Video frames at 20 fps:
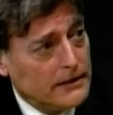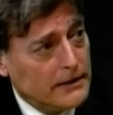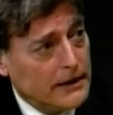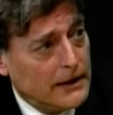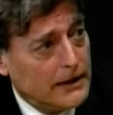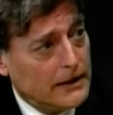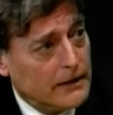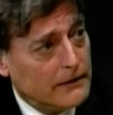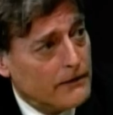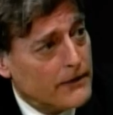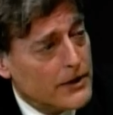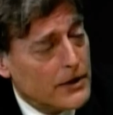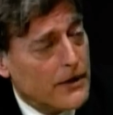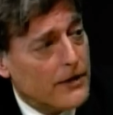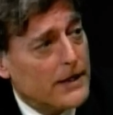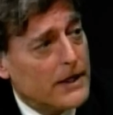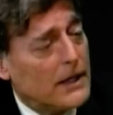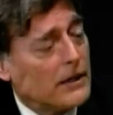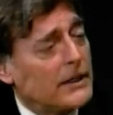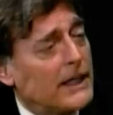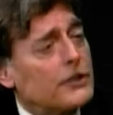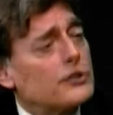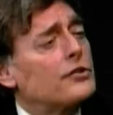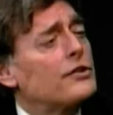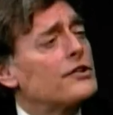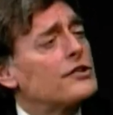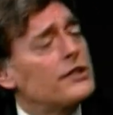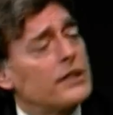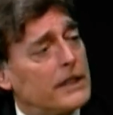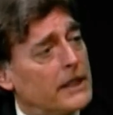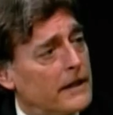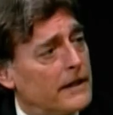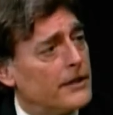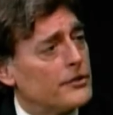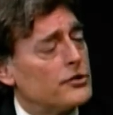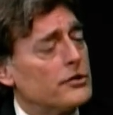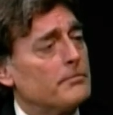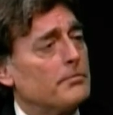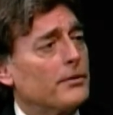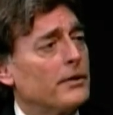Uh, the, the electricity
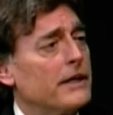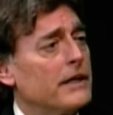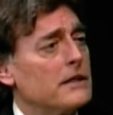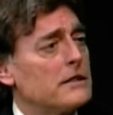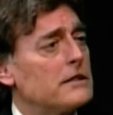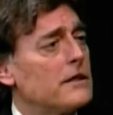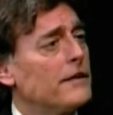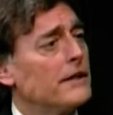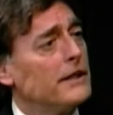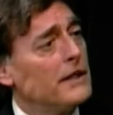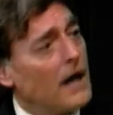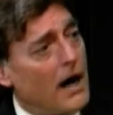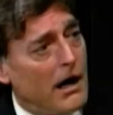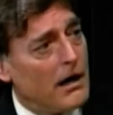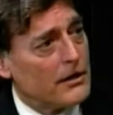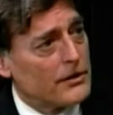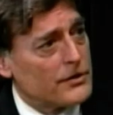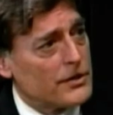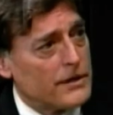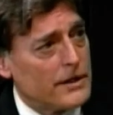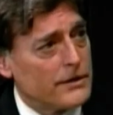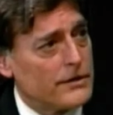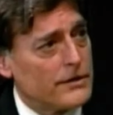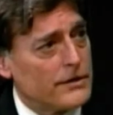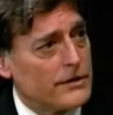that you bring to the knowledge that well,